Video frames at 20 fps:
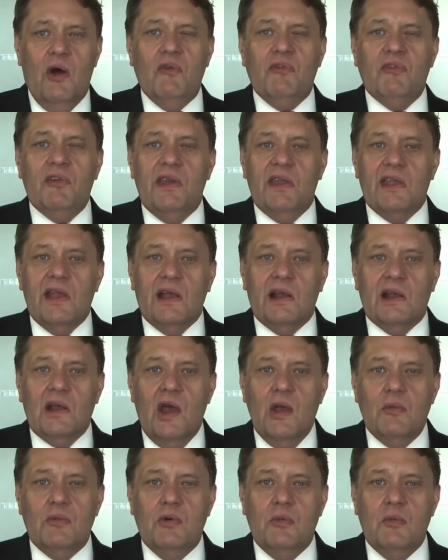often in their
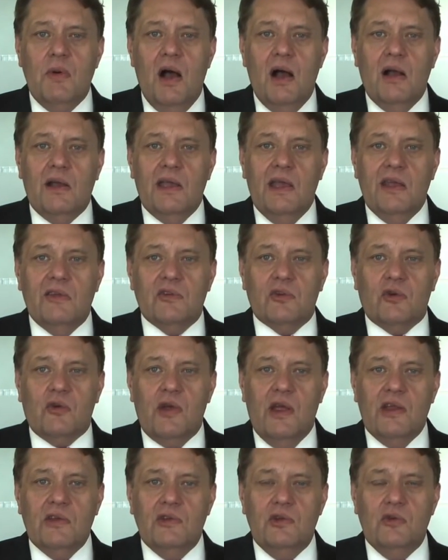global market and to
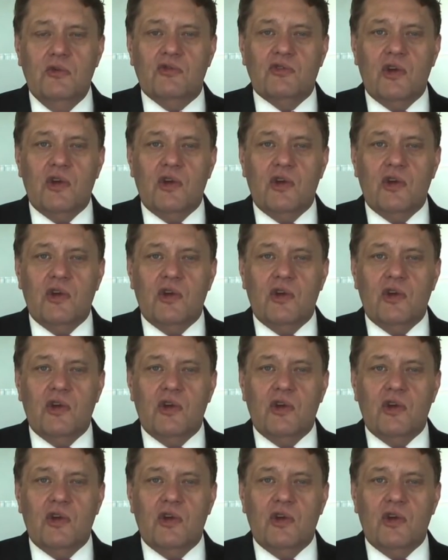create new